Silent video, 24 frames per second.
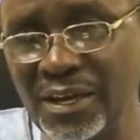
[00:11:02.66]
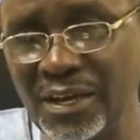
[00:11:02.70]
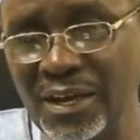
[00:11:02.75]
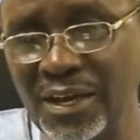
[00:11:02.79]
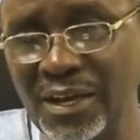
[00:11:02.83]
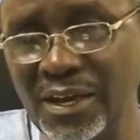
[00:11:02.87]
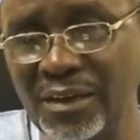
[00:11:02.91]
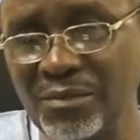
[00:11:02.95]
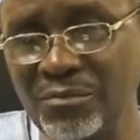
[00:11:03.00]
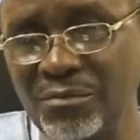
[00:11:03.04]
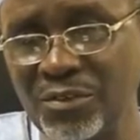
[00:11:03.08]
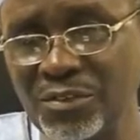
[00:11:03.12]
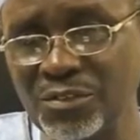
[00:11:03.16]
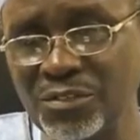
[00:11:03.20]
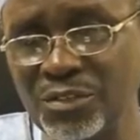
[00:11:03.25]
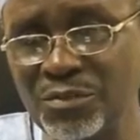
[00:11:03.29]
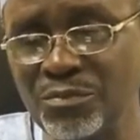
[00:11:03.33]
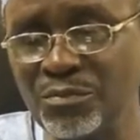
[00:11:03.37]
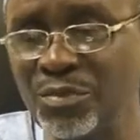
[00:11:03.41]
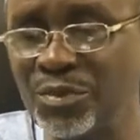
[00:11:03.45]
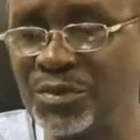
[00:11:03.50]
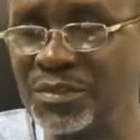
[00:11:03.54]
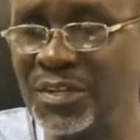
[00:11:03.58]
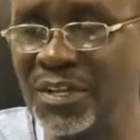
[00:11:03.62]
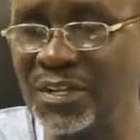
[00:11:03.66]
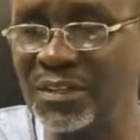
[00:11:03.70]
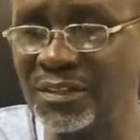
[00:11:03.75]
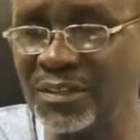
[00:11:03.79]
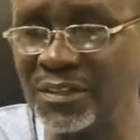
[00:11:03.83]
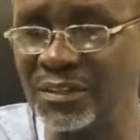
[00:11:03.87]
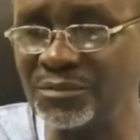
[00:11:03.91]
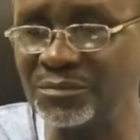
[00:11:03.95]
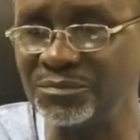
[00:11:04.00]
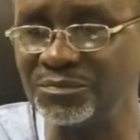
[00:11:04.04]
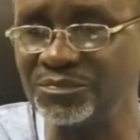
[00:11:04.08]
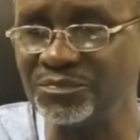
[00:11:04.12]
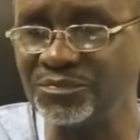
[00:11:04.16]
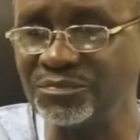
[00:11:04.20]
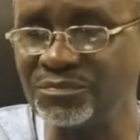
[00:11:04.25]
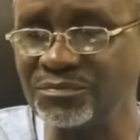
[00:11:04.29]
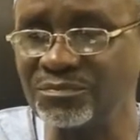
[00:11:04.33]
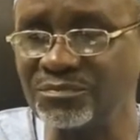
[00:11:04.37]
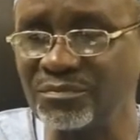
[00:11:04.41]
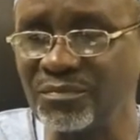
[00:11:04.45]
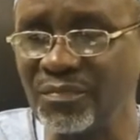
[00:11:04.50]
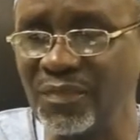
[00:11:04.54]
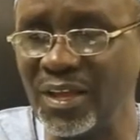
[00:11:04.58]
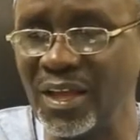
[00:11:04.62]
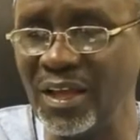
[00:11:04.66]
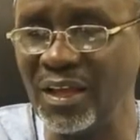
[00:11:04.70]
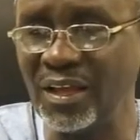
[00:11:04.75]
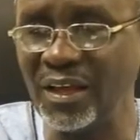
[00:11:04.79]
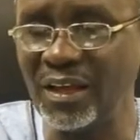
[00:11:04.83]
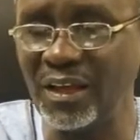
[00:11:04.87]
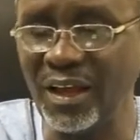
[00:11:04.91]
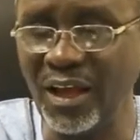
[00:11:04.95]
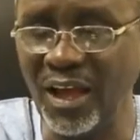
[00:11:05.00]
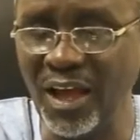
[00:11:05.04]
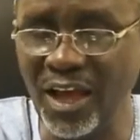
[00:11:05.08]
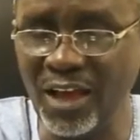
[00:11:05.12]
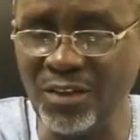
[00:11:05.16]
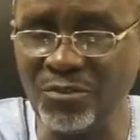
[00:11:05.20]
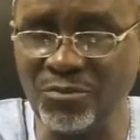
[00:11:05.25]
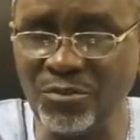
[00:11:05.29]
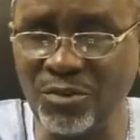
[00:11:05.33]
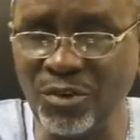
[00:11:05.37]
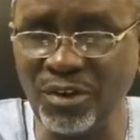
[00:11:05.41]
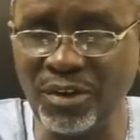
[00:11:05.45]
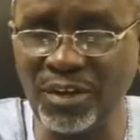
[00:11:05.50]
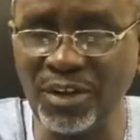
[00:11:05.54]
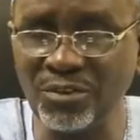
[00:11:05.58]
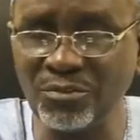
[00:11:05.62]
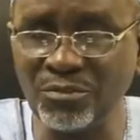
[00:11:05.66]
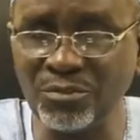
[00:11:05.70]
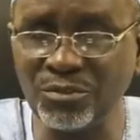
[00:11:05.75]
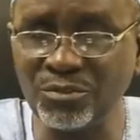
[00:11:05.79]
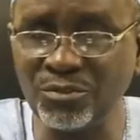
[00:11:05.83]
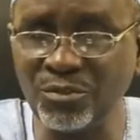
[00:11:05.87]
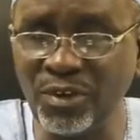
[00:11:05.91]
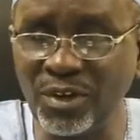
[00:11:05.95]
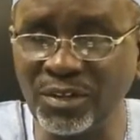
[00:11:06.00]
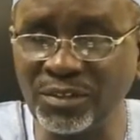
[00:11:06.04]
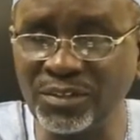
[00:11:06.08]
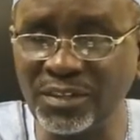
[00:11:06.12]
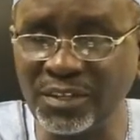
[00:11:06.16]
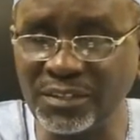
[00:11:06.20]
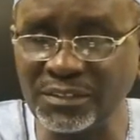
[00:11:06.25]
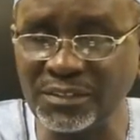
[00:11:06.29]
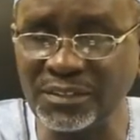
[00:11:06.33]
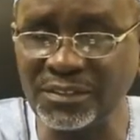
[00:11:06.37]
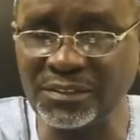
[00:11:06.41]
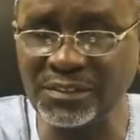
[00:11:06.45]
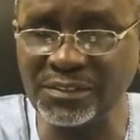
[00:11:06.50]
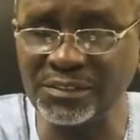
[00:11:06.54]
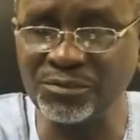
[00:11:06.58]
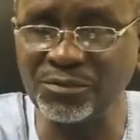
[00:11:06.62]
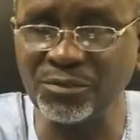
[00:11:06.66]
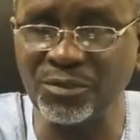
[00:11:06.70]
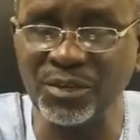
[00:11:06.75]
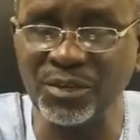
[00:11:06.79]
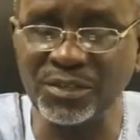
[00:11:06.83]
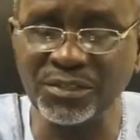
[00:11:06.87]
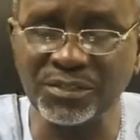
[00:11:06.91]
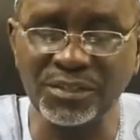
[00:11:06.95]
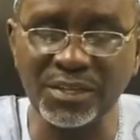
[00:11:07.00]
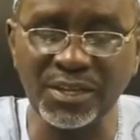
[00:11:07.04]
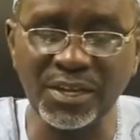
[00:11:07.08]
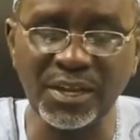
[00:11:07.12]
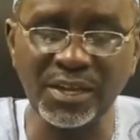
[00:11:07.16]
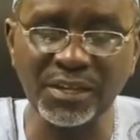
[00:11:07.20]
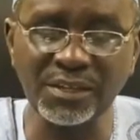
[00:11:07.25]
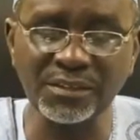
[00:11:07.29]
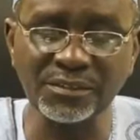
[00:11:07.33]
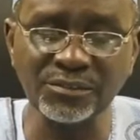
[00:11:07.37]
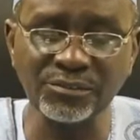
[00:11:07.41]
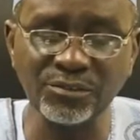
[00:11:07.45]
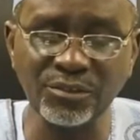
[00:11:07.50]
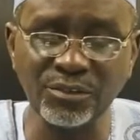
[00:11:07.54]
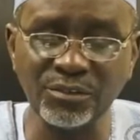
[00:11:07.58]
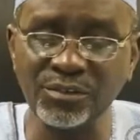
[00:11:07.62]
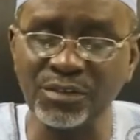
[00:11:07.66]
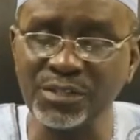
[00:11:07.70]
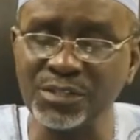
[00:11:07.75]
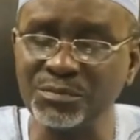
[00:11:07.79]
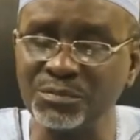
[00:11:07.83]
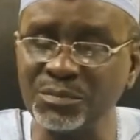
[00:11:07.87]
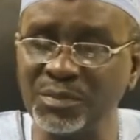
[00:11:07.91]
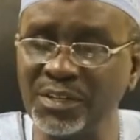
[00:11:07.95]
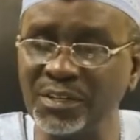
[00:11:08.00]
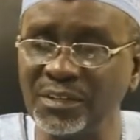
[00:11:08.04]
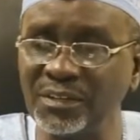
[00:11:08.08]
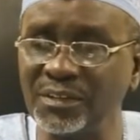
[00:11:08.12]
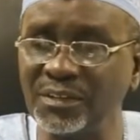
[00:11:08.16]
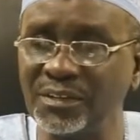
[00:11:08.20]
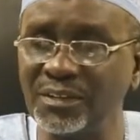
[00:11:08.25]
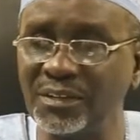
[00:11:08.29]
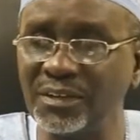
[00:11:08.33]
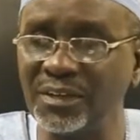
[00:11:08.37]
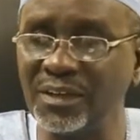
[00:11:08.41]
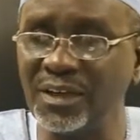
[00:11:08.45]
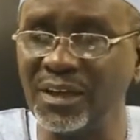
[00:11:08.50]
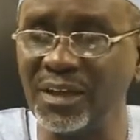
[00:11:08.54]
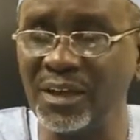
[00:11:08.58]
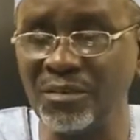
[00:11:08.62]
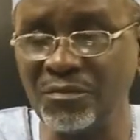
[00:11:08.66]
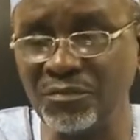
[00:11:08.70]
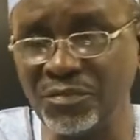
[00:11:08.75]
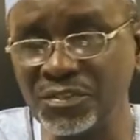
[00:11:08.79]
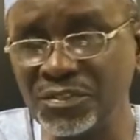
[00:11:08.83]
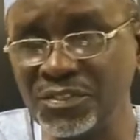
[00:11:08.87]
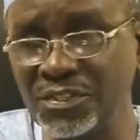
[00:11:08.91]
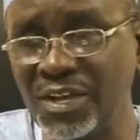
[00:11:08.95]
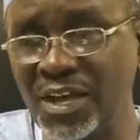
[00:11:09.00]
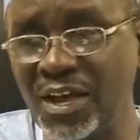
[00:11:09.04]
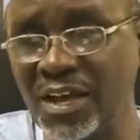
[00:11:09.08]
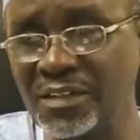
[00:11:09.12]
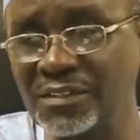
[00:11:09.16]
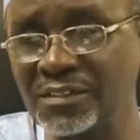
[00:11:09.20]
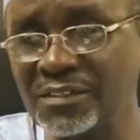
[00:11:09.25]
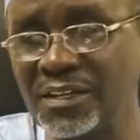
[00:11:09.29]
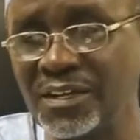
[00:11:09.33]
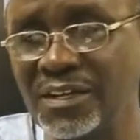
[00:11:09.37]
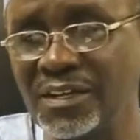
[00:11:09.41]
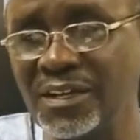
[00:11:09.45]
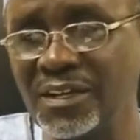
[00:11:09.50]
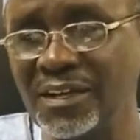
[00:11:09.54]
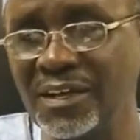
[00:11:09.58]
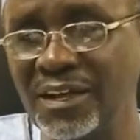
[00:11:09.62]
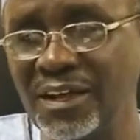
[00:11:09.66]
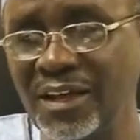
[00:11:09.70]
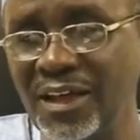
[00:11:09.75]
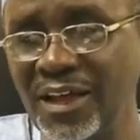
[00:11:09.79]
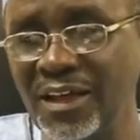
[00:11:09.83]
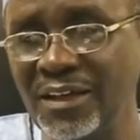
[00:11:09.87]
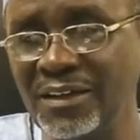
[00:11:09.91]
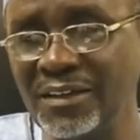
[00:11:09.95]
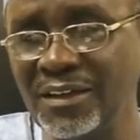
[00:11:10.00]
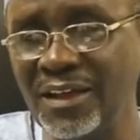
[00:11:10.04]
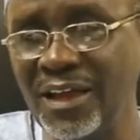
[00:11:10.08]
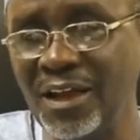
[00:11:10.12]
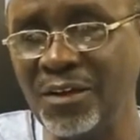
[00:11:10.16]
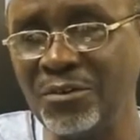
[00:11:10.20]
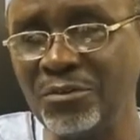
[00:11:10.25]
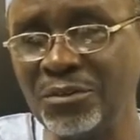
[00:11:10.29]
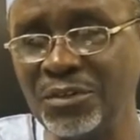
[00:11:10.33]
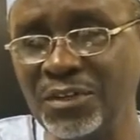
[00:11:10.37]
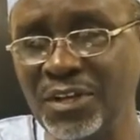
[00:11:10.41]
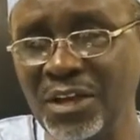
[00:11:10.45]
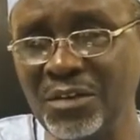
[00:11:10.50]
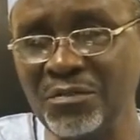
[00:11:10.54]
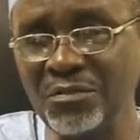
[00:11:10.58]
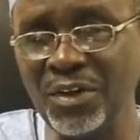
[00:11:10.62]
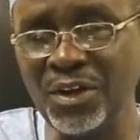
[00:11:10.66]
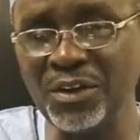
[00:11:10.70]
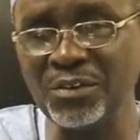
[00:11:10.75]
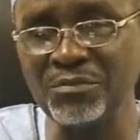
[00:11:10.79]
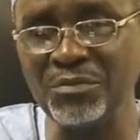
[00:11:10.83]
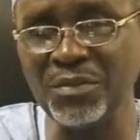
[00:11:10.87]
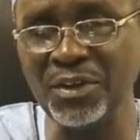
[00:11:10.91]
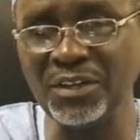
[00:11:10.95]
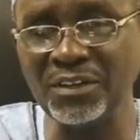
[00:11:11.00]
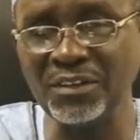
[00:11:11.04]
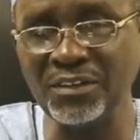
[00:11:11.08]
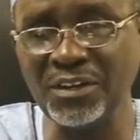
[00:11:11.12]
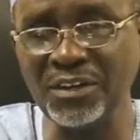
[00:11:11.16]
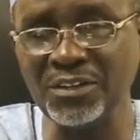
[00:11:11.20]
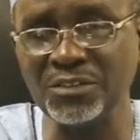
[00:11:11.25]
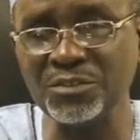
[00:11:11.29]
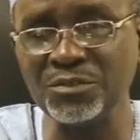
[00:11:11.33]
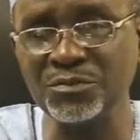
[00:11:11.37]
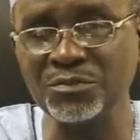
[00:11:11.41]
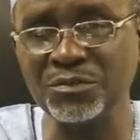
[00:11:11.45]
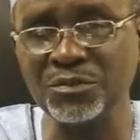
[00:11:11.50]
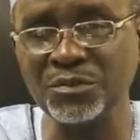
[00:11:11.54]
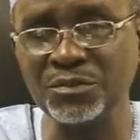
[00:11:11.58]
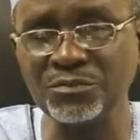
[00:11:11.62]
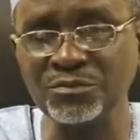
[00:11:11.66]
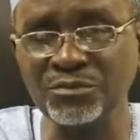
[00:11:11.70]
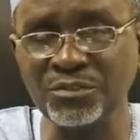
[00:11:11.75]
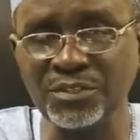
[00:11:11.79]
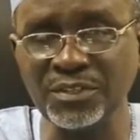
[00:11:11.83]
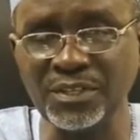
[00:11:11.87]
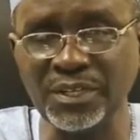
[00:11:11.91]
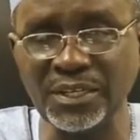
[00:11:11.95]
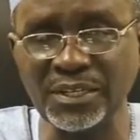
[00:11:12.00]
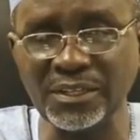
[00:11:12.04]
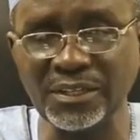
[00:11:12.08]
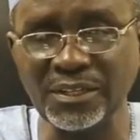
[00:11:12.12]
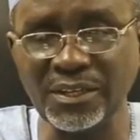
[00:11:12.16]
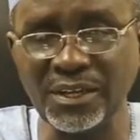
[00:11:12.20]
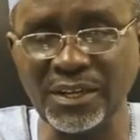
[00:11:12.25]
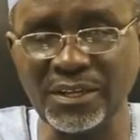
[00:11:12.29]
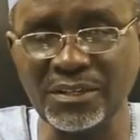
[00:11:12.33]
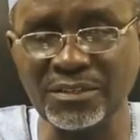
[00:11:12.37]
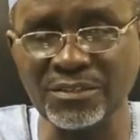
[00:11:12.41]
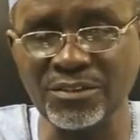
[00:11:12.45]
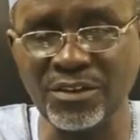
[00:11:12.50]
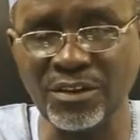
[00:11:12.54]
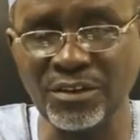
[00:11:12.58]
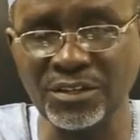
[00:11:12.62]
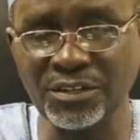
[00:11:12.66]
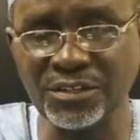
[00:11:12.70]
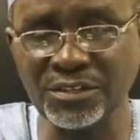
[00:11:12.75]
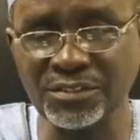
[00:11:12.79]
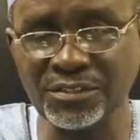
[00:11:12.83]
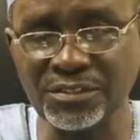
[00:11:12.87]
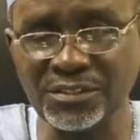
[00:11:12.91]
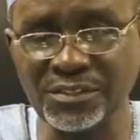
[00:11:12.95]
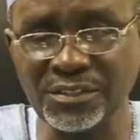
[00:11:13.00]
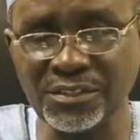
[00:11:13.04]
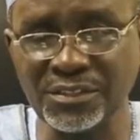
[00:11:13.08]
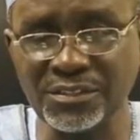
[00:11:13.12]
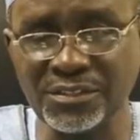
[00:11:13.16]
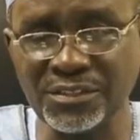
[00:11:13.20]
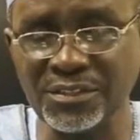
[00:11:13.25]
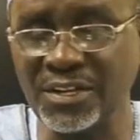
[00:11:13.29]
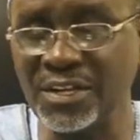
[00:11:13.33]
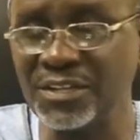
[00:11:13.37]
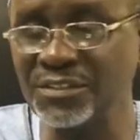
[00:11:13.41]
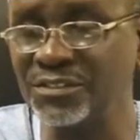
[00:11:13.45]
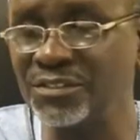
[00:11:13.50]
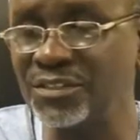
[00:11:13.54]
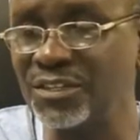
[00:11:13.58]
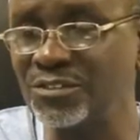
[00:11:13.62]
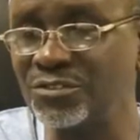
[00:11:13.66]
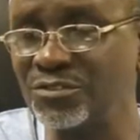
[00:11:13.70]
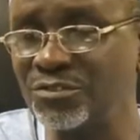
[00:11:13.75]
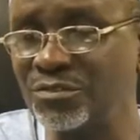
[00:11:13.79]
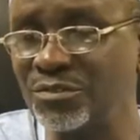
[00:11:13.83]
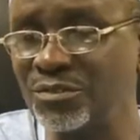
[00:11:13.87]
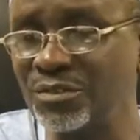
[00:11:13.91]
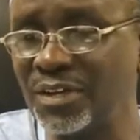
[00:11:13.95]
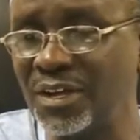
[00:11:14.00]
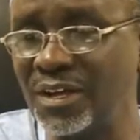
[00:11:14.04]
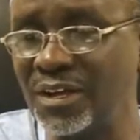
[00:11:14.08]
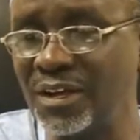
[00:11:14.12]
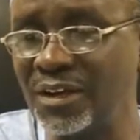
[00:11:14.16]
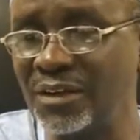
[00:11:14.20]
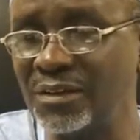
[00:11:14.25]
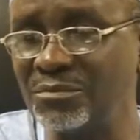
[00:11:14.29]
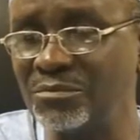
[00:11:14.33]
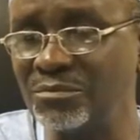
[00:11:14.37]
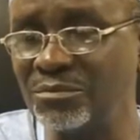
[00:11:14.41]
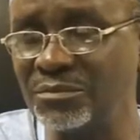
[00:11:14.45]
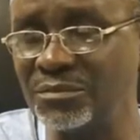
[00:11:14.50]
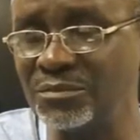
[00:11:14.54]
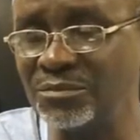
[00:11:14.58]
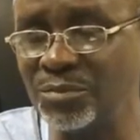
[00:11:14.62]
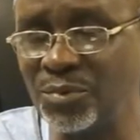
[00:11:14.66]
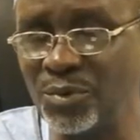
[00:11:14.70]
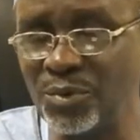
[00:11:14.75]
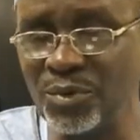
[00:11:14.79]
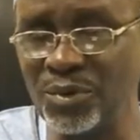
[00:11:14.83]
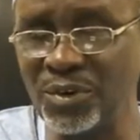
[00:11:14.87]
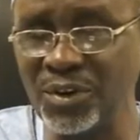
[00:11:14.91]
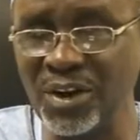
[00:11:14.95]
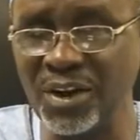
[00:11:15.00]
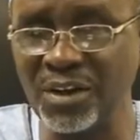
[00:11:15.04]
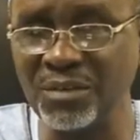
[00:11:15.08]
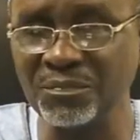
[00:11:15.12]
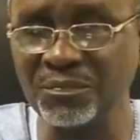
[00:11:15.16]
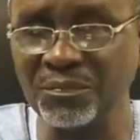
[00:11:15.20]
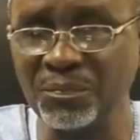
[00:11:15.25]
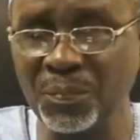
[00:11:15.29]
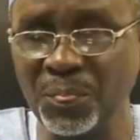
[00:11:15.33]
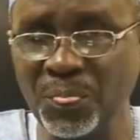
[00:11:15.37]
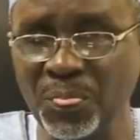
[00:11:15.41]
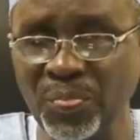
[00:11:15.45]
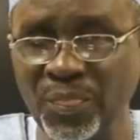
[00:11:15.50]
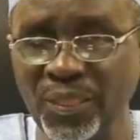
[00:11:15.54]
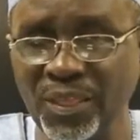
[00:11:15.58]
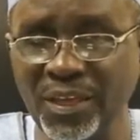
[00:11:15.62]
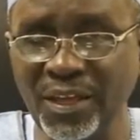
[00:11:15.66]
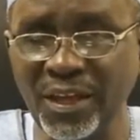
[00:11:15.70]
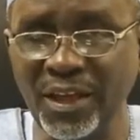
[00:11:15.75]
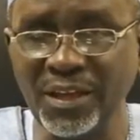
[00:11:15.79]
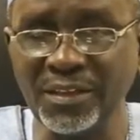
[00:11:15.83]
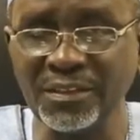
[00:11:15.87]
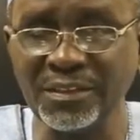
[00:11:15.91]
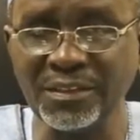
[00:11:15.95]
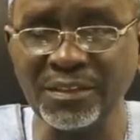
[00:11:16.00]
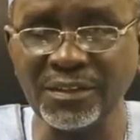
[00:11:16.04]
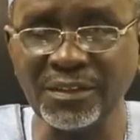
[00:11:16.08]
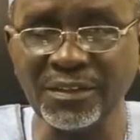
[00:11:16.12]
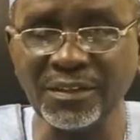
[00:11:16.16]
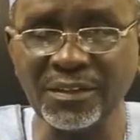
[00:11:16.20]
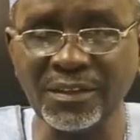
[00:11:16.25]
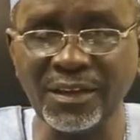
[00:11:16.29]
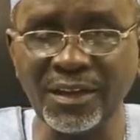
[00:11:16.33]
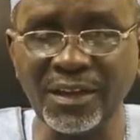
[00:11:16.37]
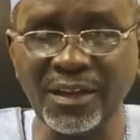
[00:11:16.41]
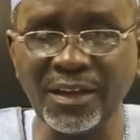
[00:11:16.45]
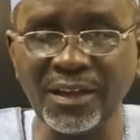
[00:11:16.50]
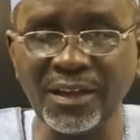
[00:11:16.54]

uh, most important things. Uh, hard work and good conduct, this is what uh, is always been emphasized. And I will ever remain grateful to the uh, Turkish International School uh, program. I think